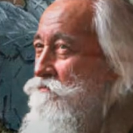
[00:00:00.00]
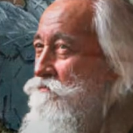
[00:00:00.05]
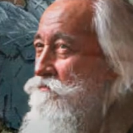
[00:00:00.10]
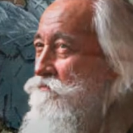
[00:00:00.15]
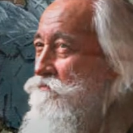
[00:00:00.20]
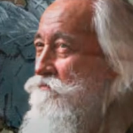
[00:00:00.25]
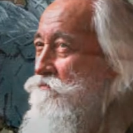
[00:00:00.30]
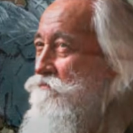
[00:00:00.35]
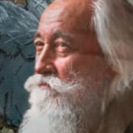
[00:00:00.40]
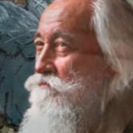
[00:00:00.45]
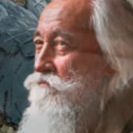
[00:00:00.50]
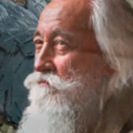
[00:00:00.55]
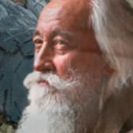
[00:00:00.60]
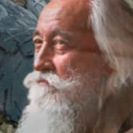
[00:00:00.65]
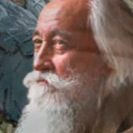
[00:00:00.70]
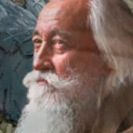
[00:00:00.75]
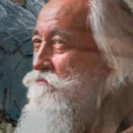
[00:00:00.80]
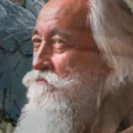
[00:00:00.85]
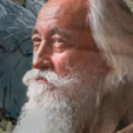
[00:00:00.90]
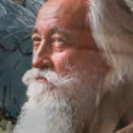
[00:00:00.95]

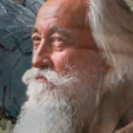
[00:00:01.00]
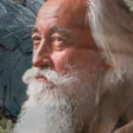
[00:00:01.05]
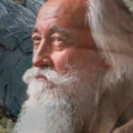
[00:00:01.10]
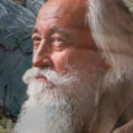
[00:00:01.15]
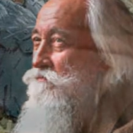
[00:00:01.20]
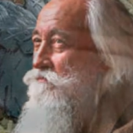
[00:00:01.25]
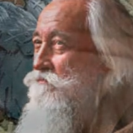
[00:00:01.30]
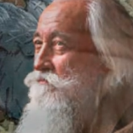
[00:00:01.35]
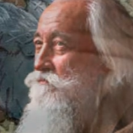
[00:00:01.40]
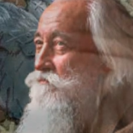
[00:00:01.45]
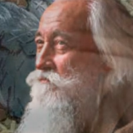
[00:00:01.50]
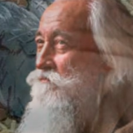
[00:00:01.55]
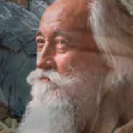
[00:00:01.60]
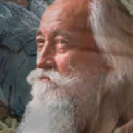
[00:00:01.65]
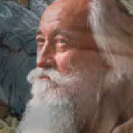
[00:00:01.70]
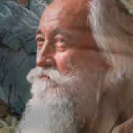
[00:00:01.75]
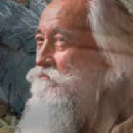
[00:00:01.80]
No one is speaking in this clip.